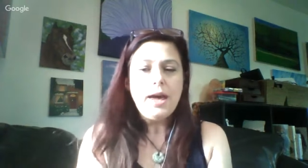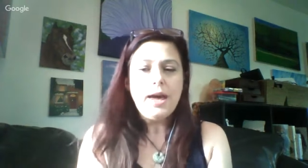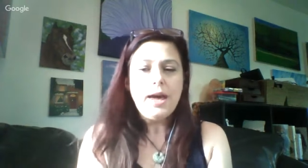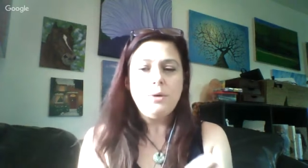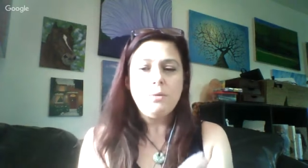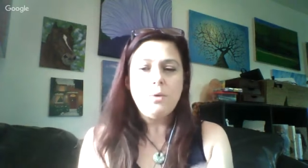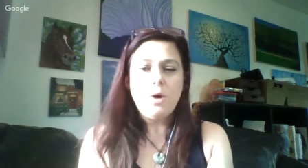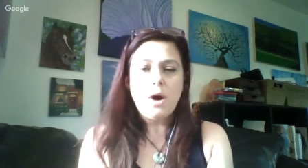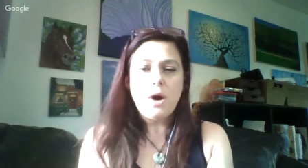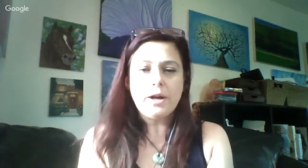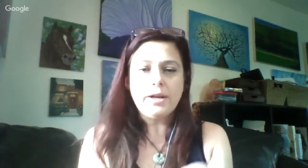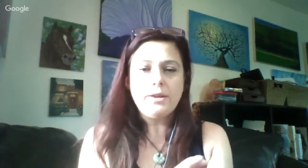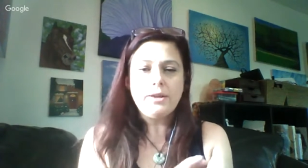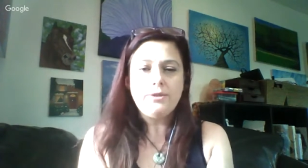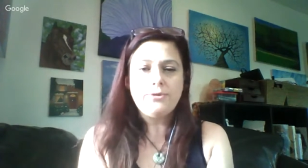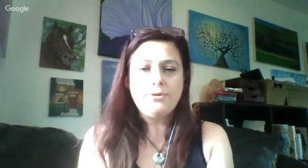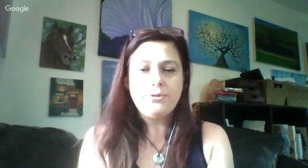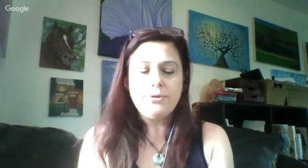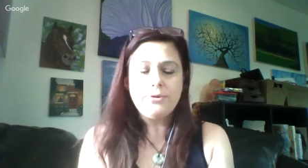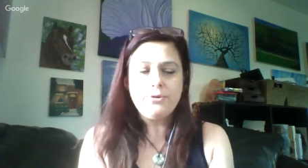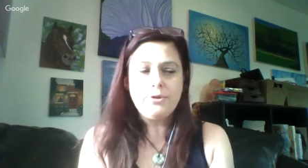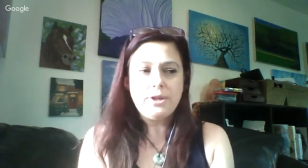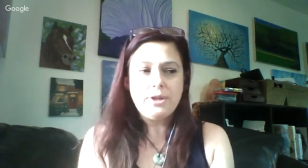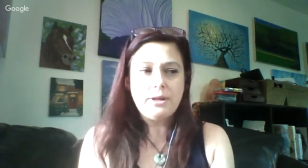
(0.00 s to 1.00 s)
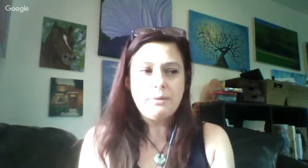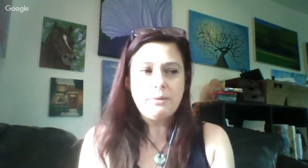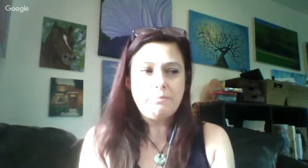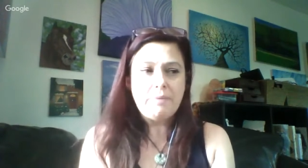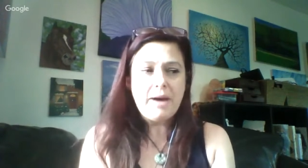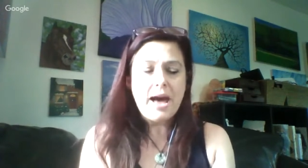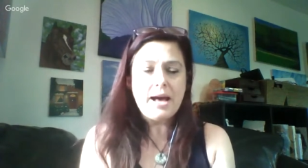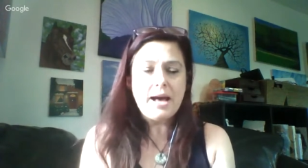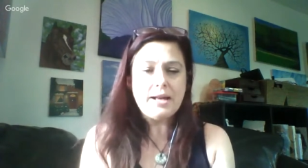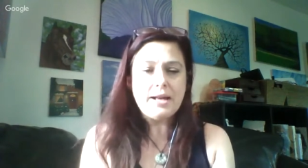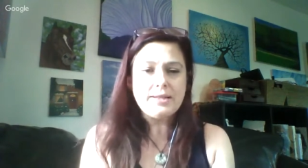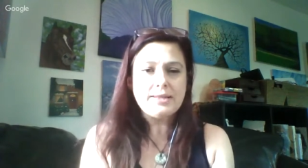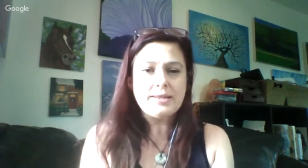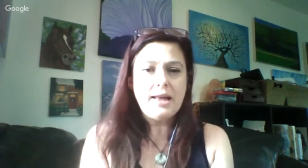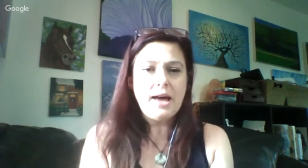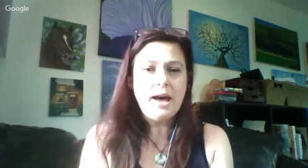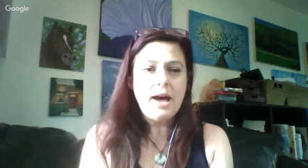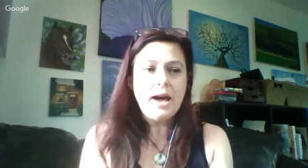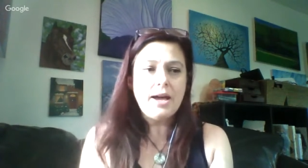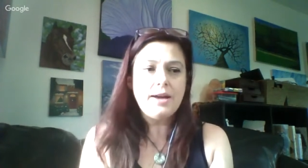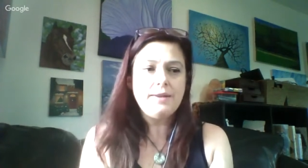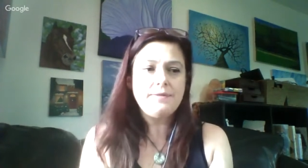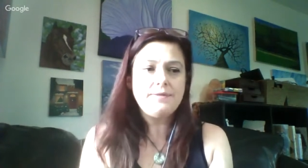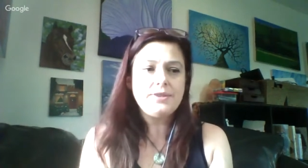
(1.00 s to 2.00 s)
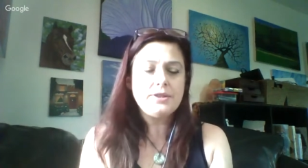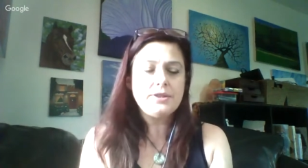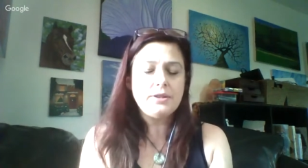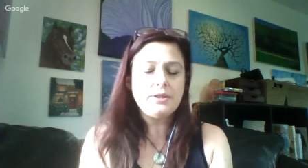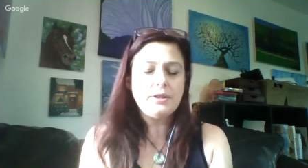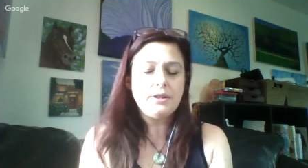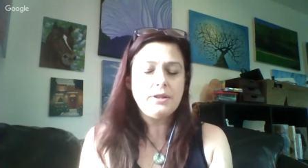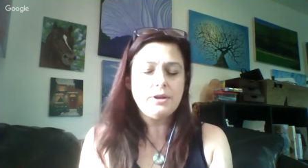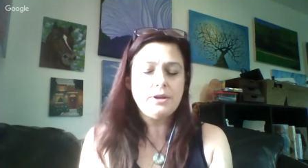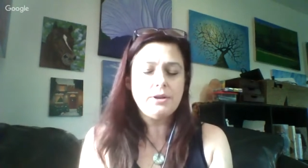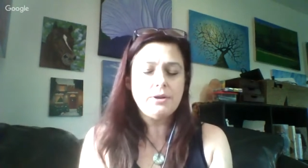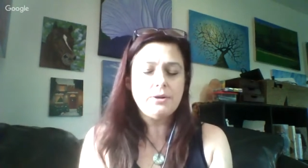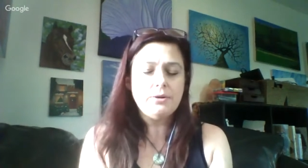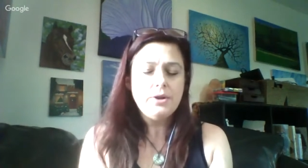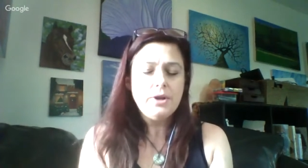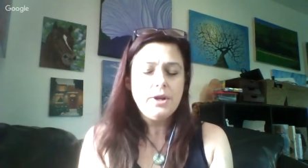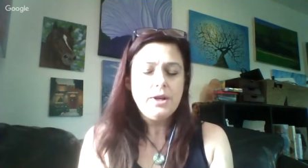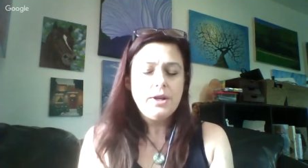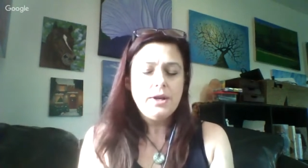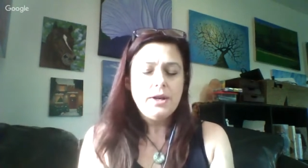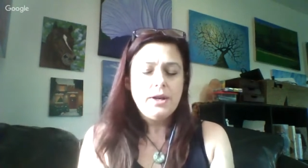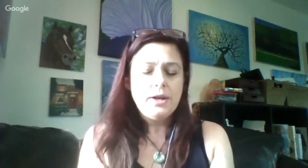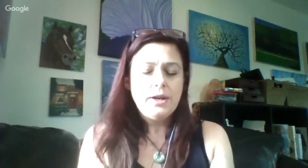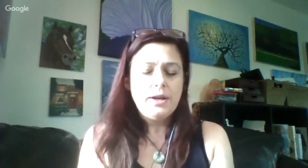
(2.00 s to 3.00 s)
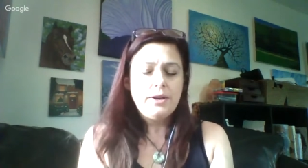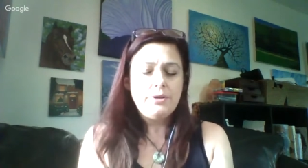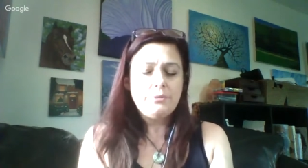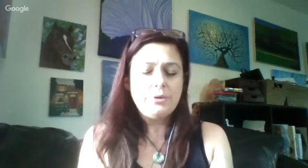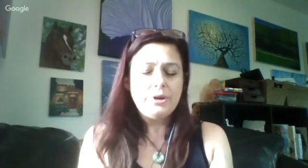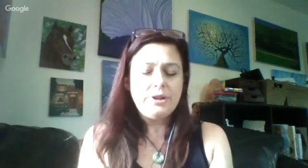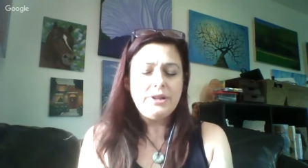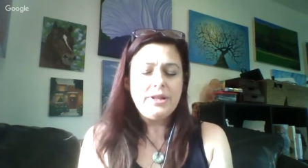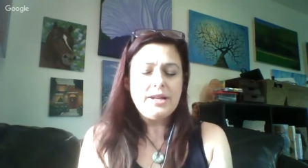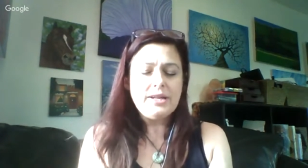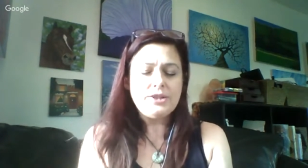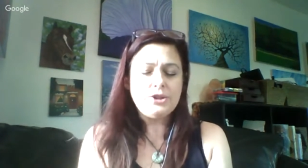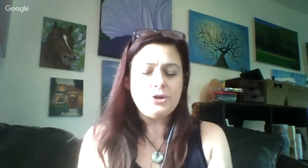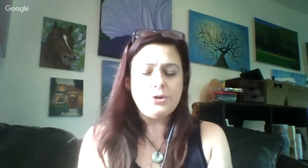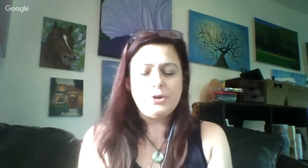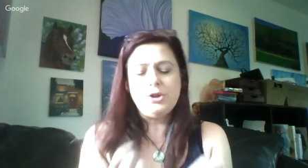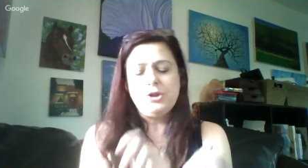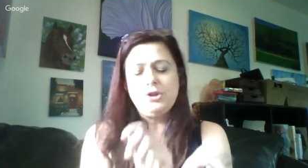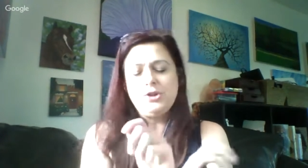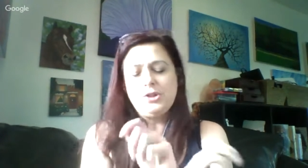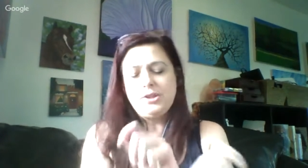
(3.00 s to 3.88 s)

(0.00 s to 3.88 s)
and walking through the past lives, you know, it really is.